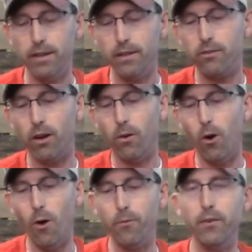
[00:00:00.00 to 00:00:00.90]
So
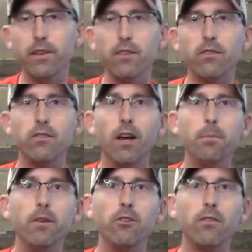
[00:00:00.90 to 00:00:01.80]
hopefully this has
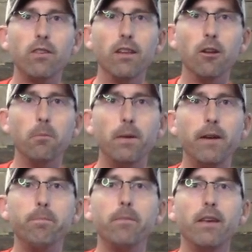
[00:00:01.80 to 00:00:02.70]
helped you just a little
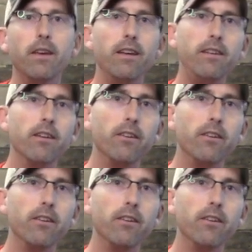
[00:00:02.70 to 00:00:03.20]
bit. Until